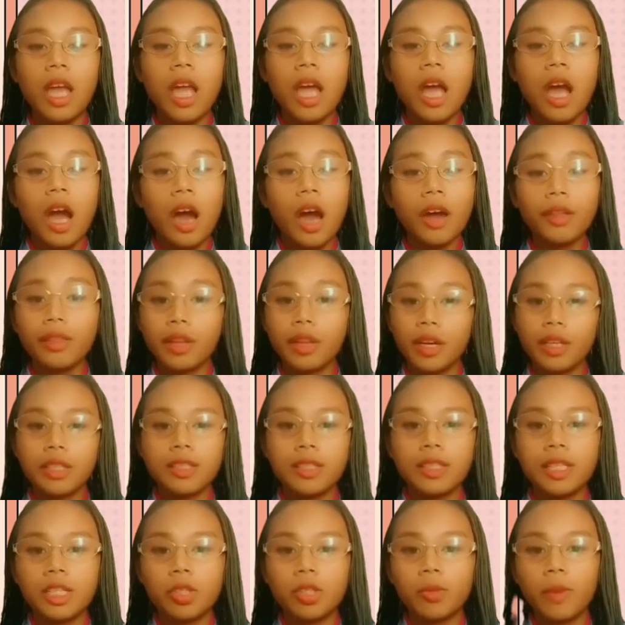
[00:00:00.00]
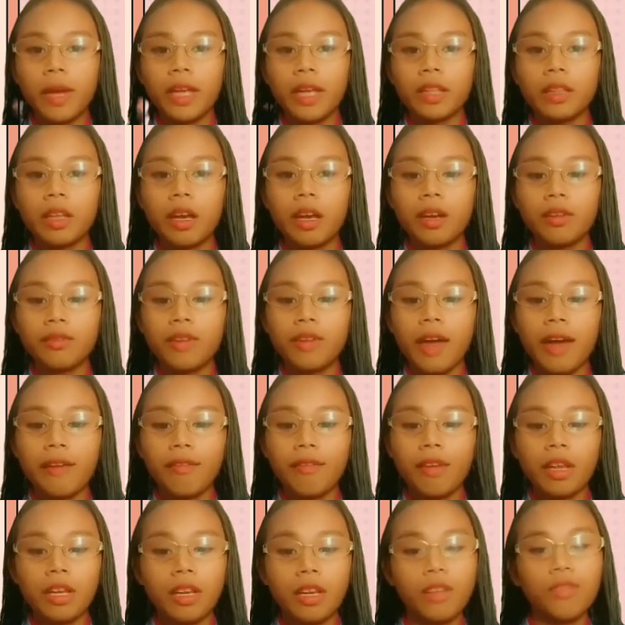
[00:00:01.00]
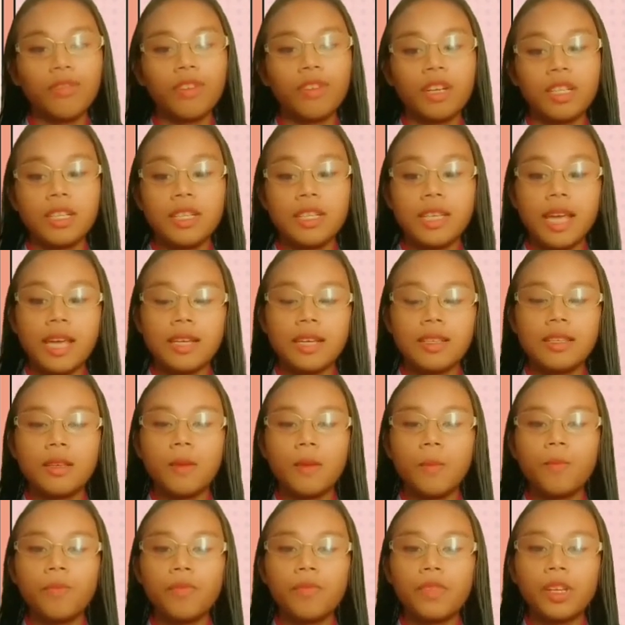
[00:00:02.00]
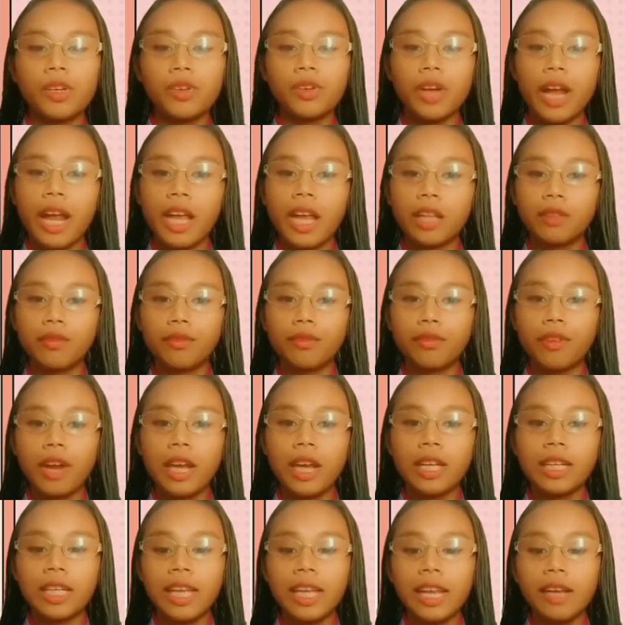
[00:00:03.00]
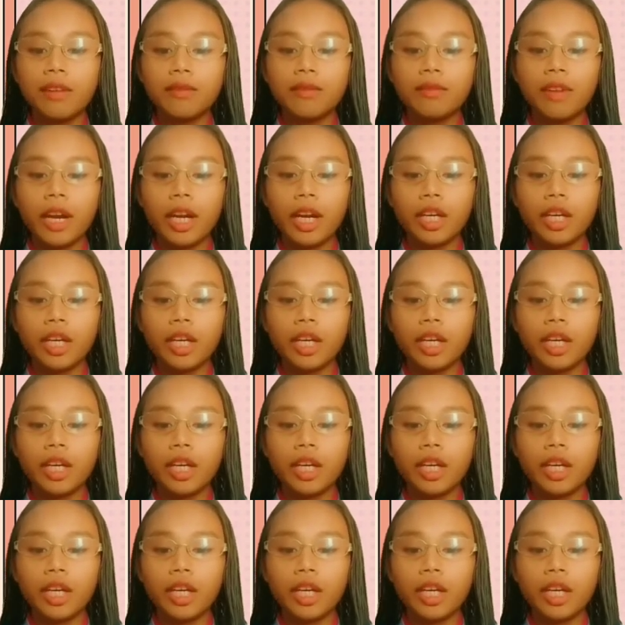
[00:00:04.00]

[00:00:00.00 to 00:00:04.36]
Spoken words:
others despite of having differences, create friendly, a